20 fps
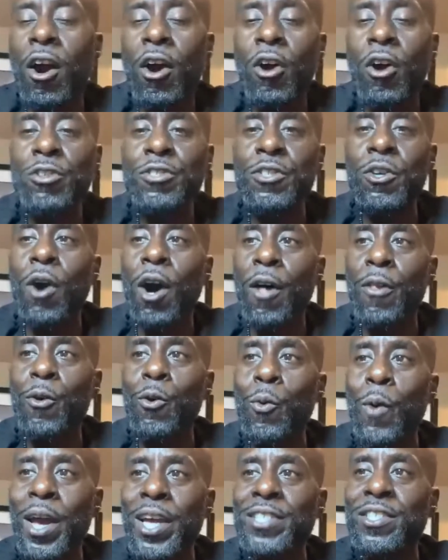are also
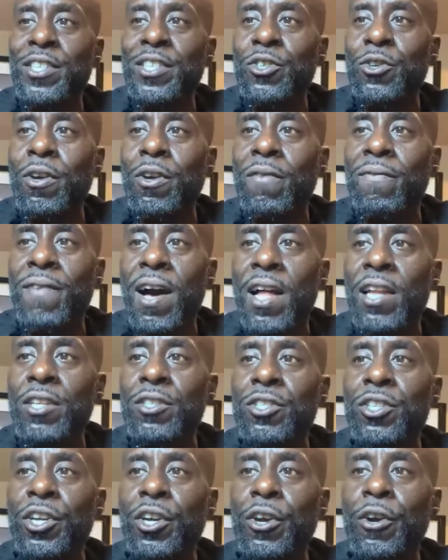other ways that you can
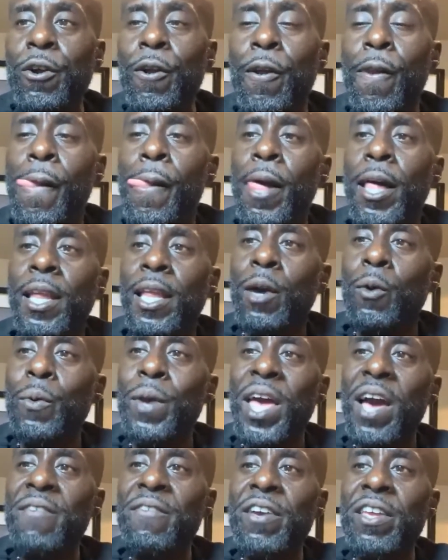volunteer. Like,
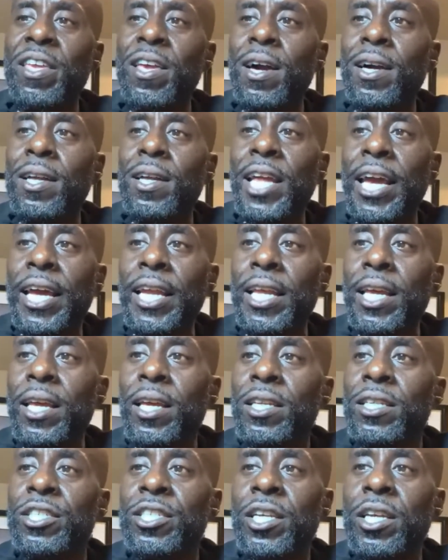we have a young
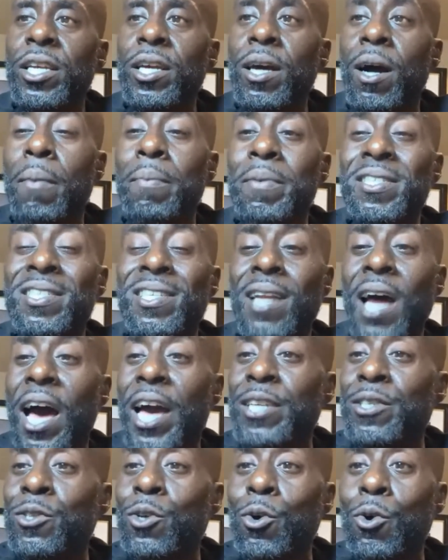lady, she is in
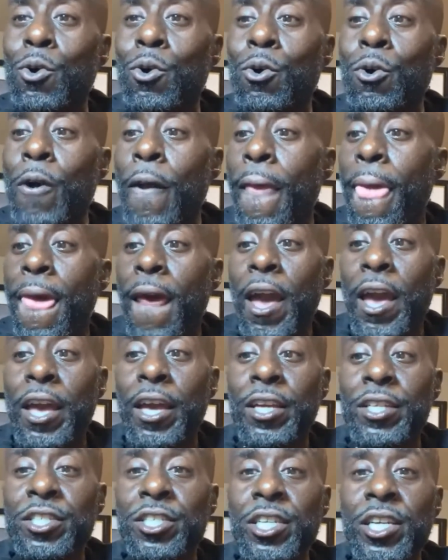high school,
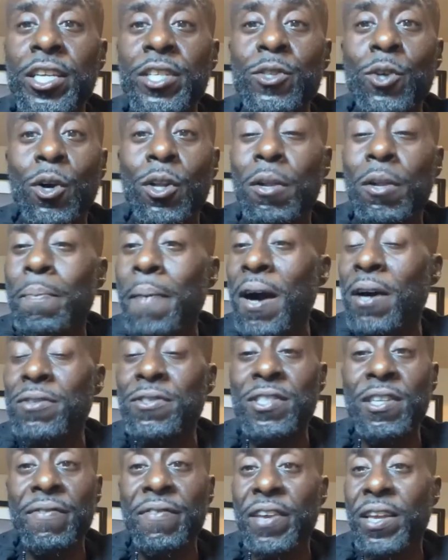and she's all about
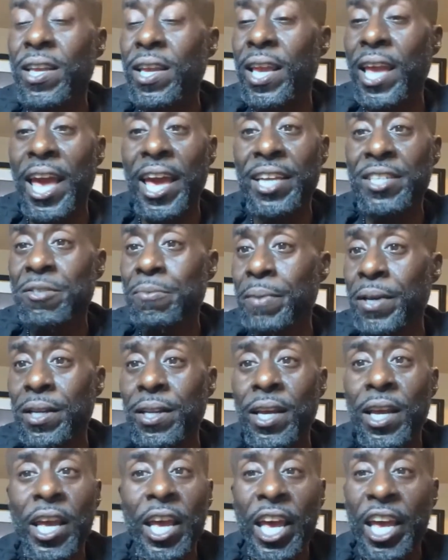civic engagement.
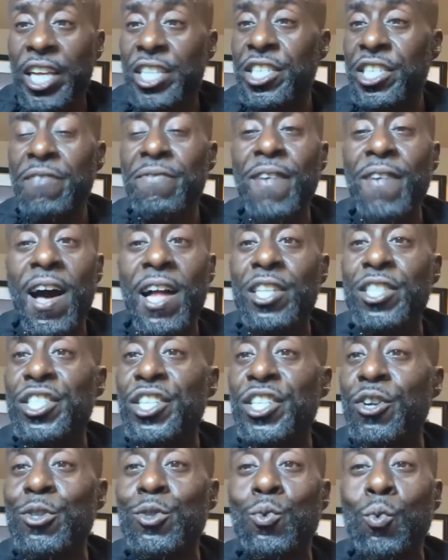And she
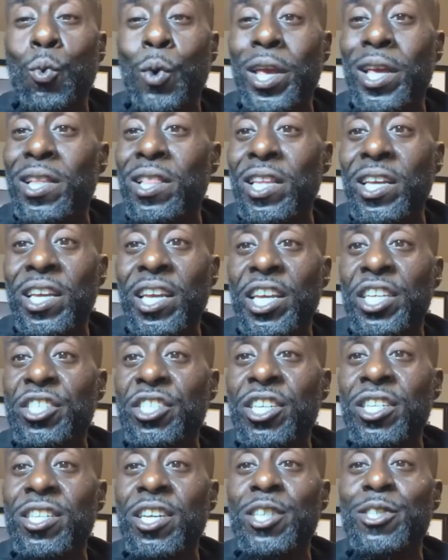volunteers weekly, and
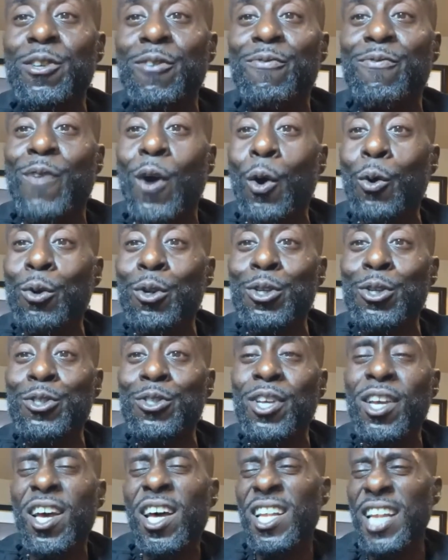she does a
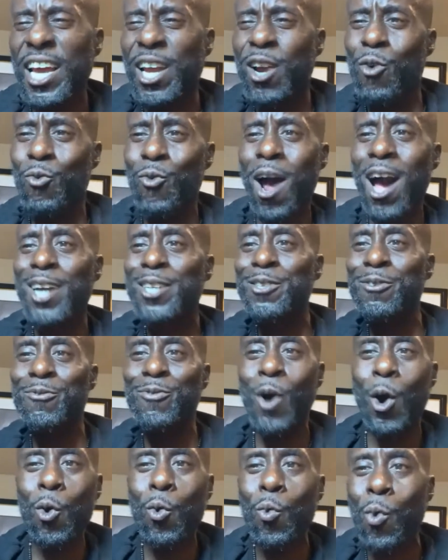voters, like a Rock the
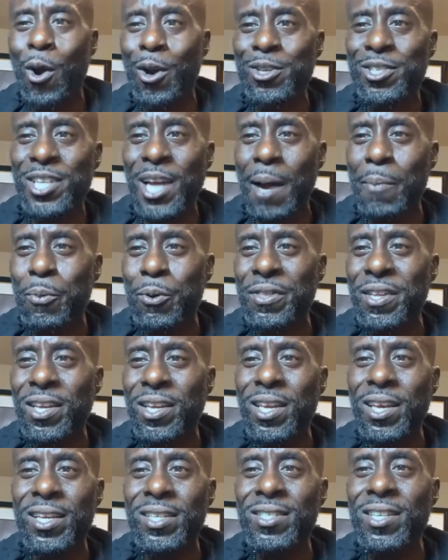Vote workshop with the
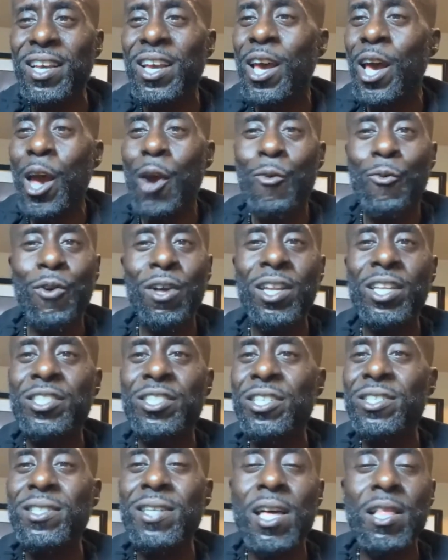kids, and really
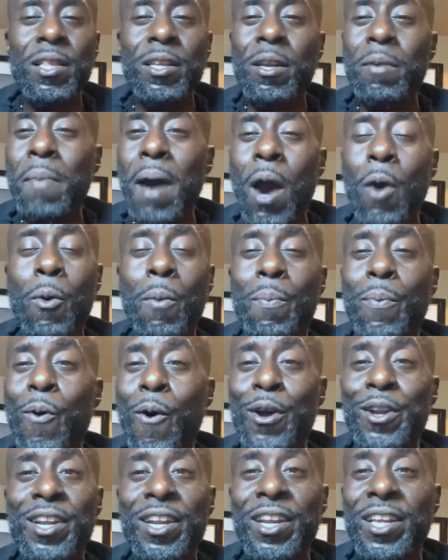just telling them how
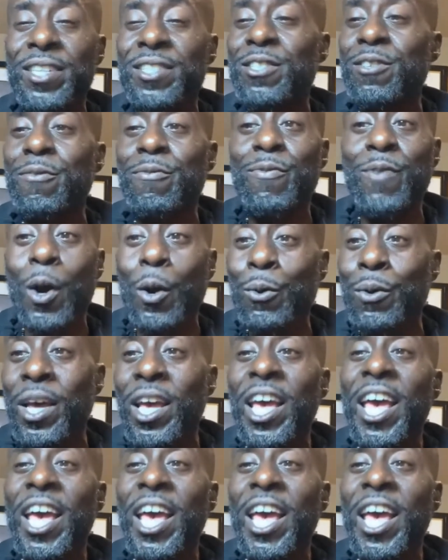important it is to vote.